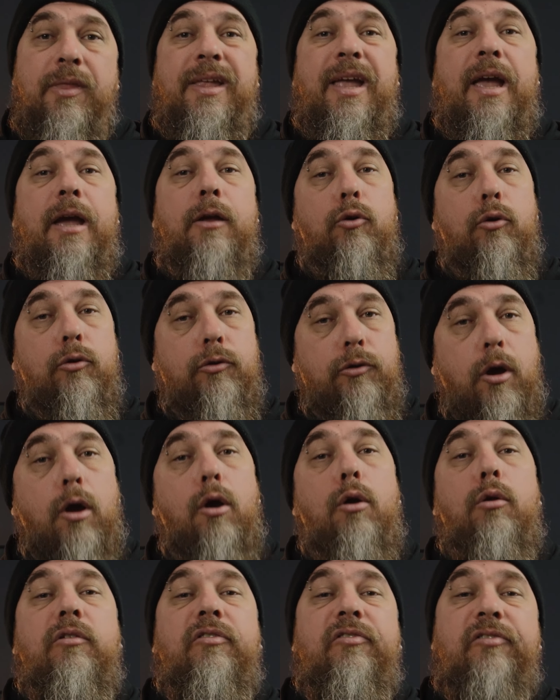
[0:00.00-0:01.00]
and your
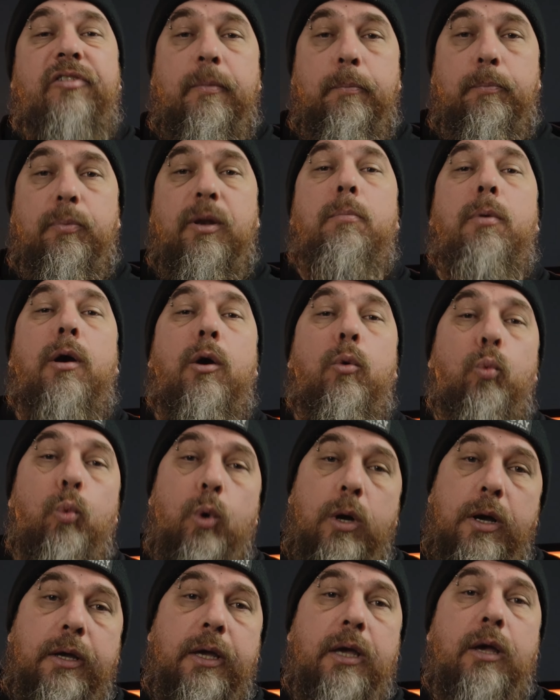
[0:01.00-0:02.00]
tone simply by
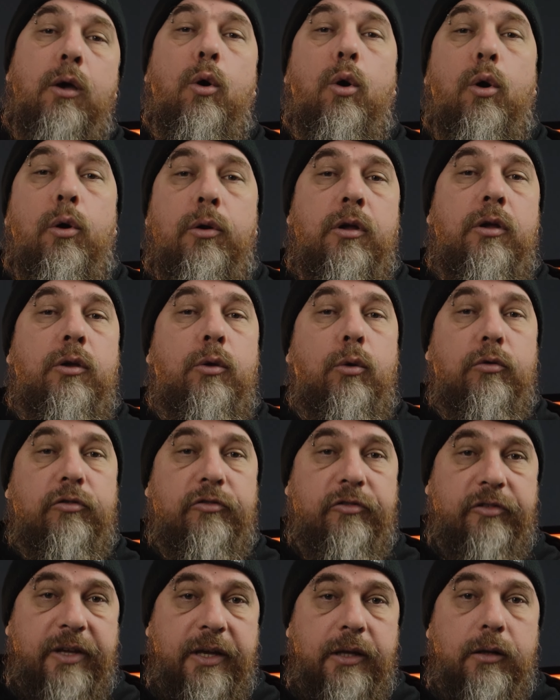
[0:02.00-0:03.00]
working on your
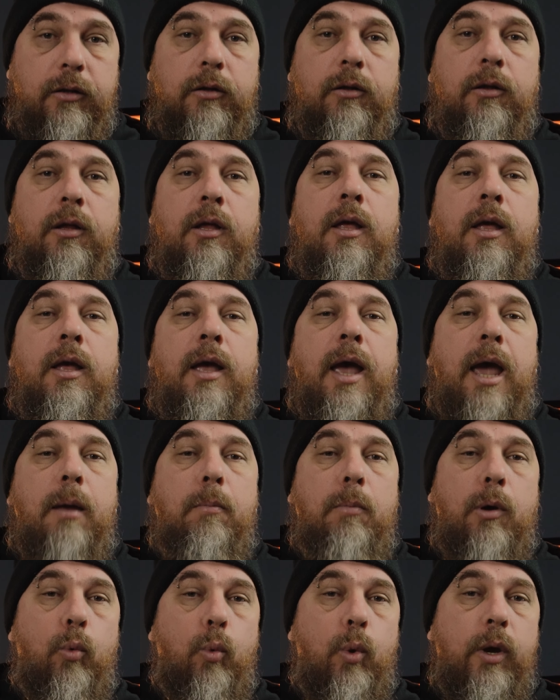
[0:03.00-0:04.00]
skill
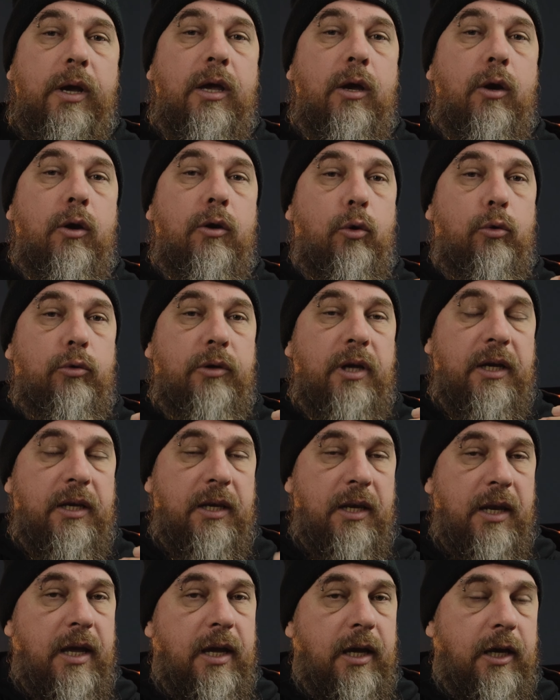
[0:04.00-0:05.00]
and by working on your
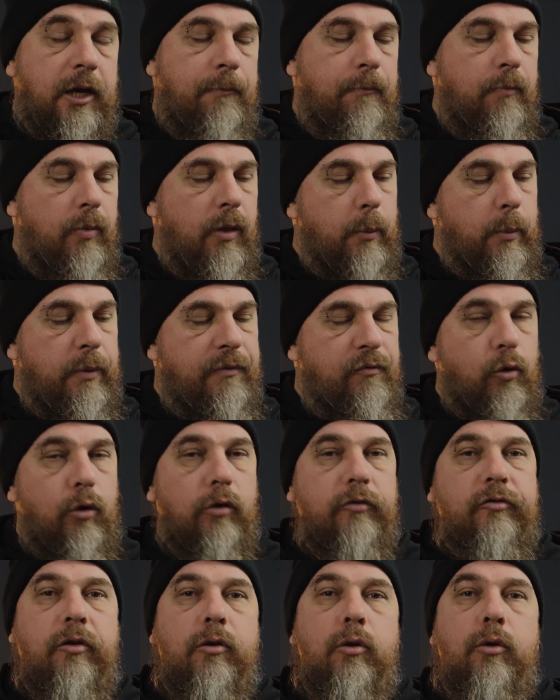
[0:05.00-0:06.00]
technique. And we've
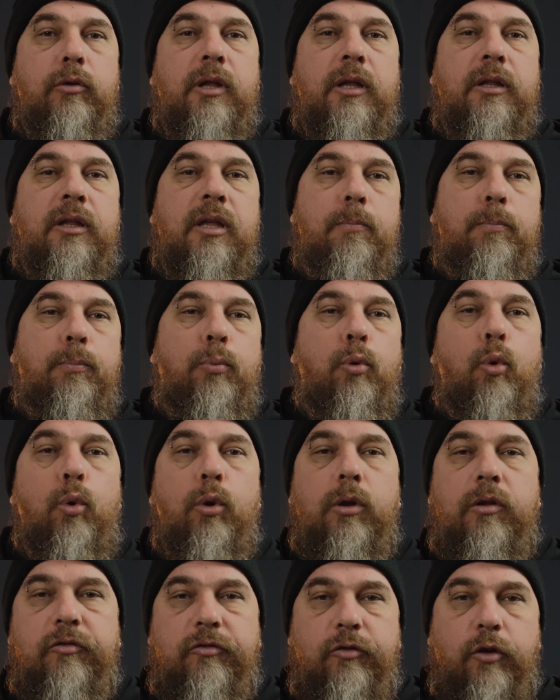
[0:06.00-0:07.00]
also looked at the
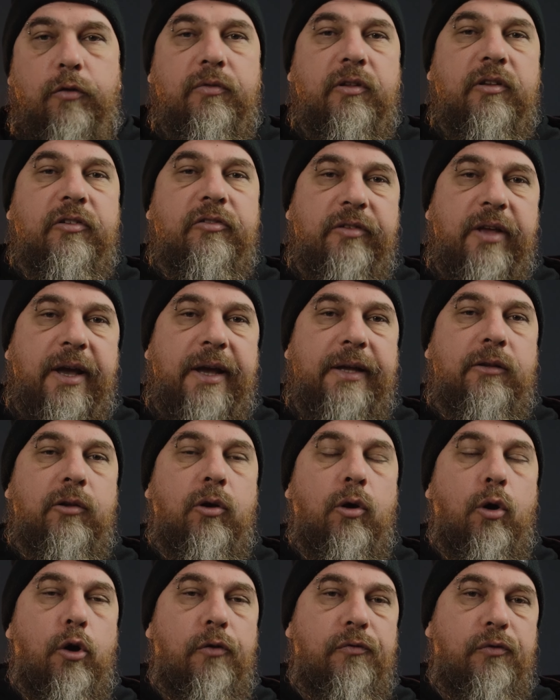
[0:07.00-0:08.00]
importance of the state
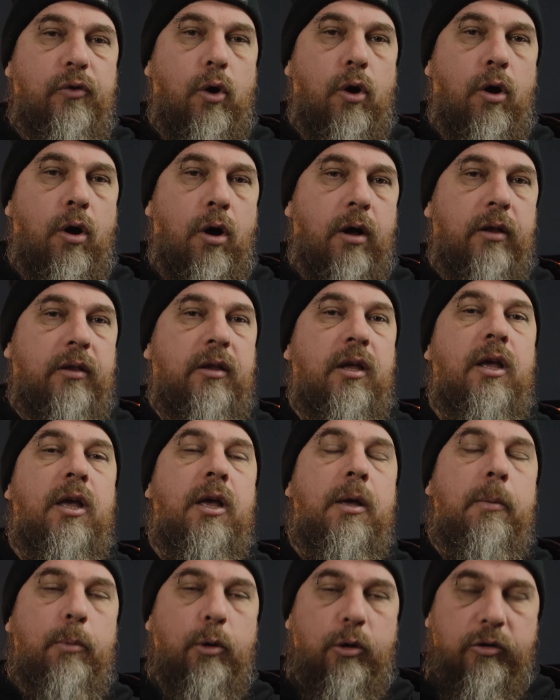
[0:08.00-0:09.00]
of your heart,
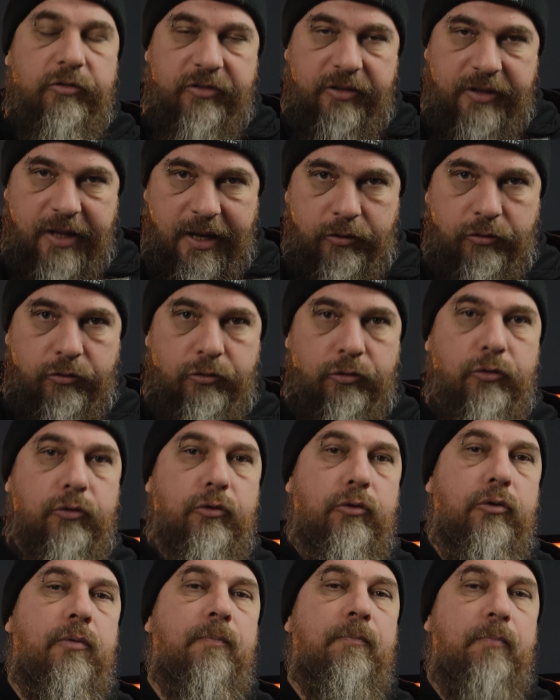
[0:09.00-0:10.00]
because that
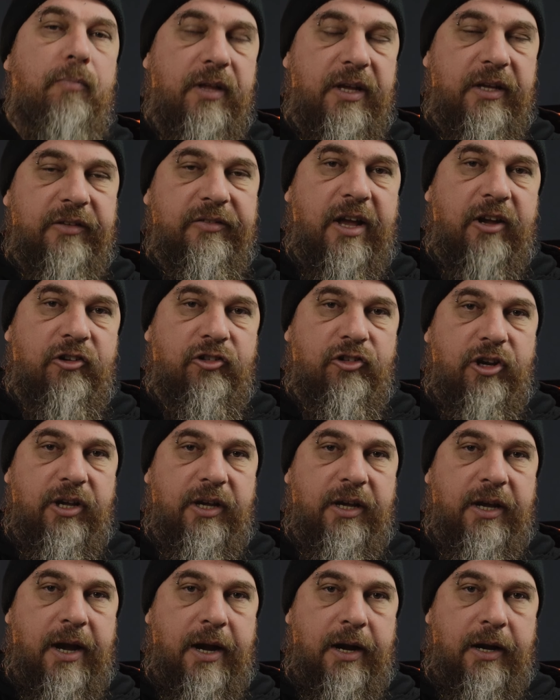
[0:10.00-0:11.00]
too is actually
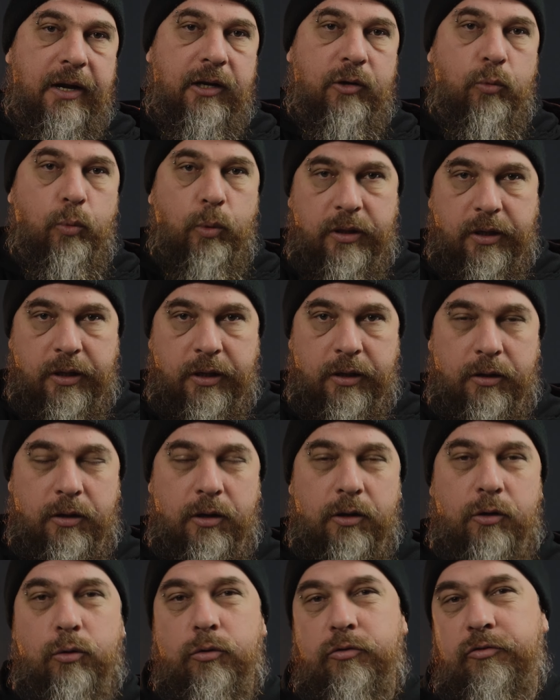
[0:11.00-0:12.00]
carried within
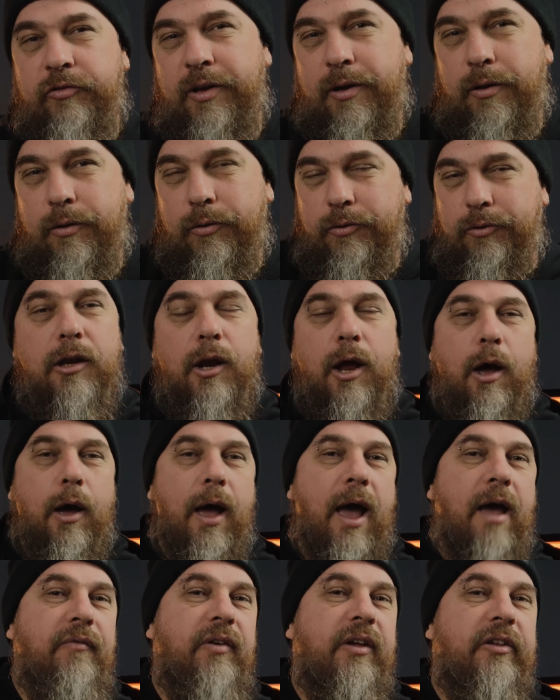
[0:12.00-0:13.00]
your sound. Now,
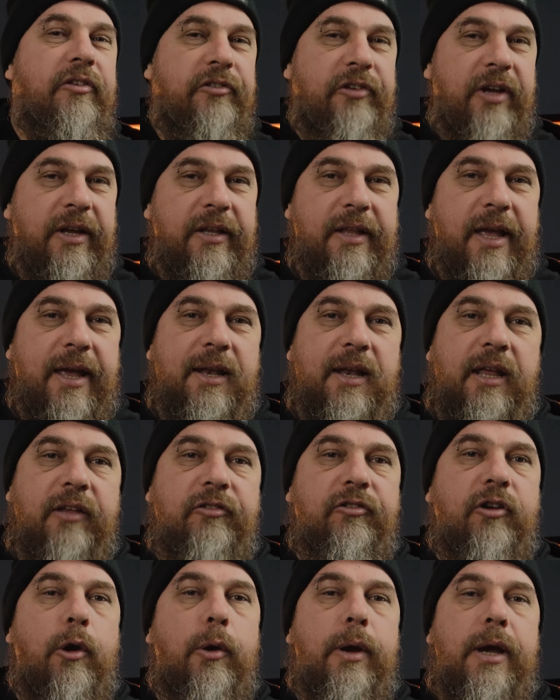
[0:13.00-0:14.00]
having said that,
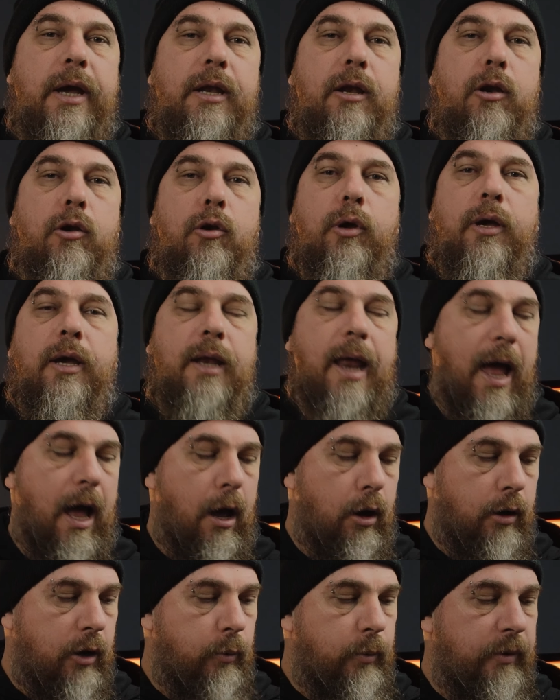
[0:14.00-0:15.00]
let's go ahead and look at
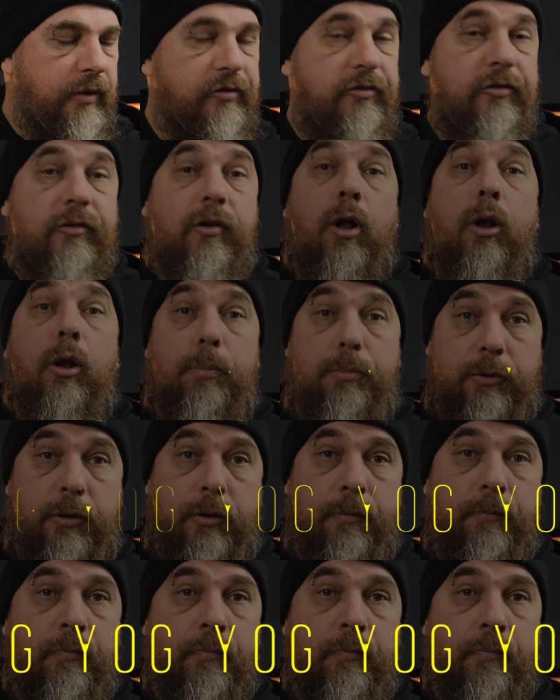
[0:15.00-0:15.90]
how can we sculpt